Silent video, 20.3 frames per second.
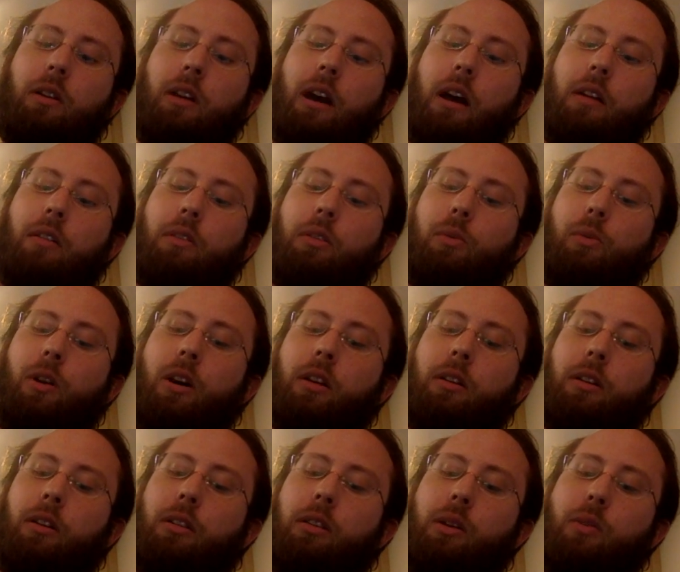out of the
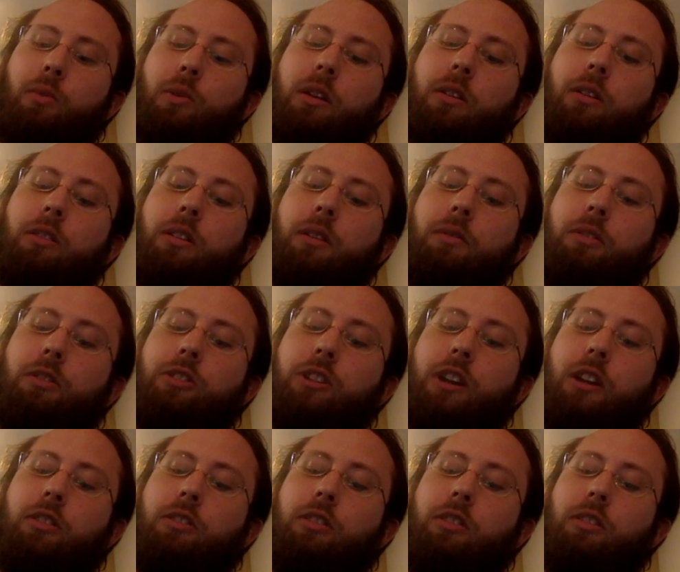water level
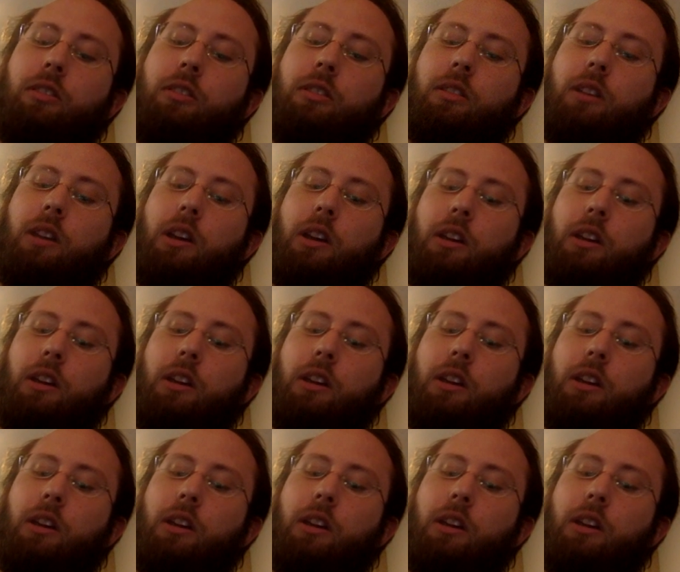changes.